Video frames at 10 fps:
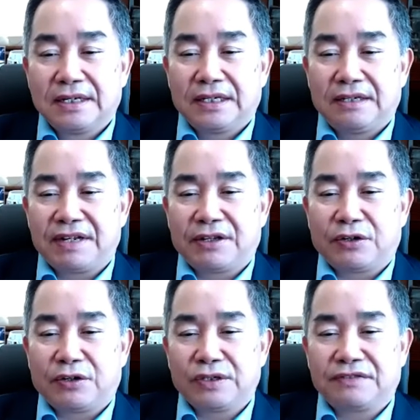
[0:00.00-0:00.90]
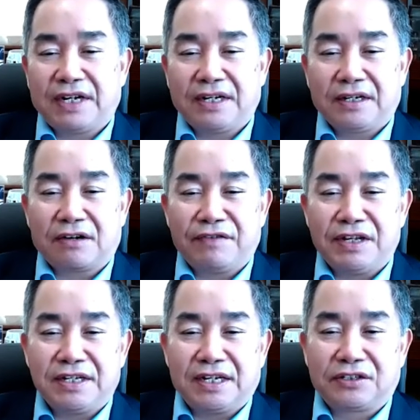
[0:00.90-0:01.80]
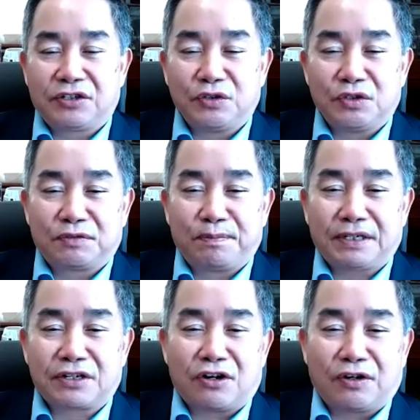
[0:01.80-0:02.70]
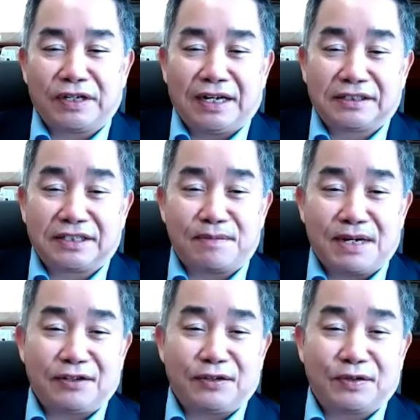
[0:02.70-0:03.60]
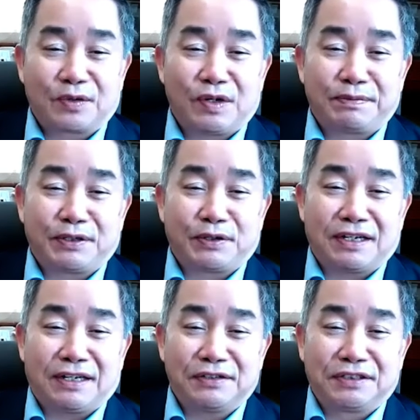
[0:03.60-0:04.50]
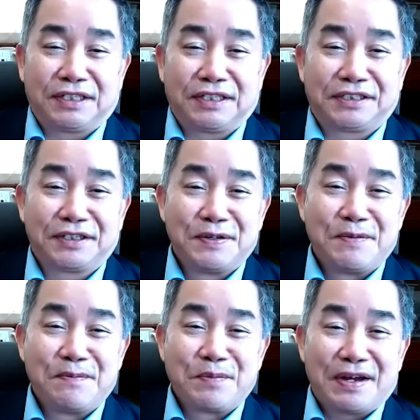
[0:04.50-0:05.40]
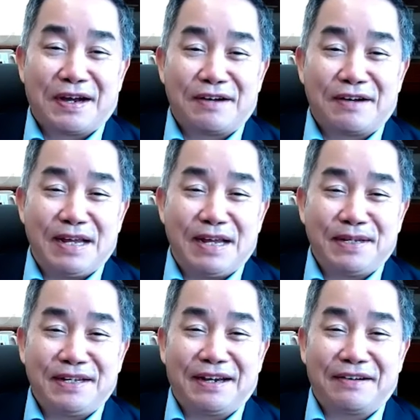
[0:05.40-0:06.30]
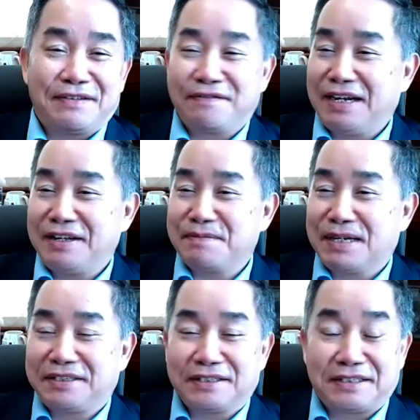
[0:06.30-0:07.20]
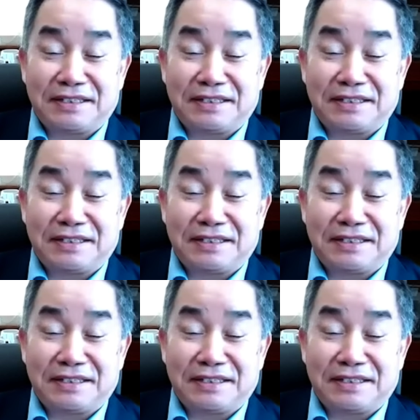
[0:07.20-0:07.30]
even though it's very convenient to use Bitcoin and some other cryptocurrencies, maybe very much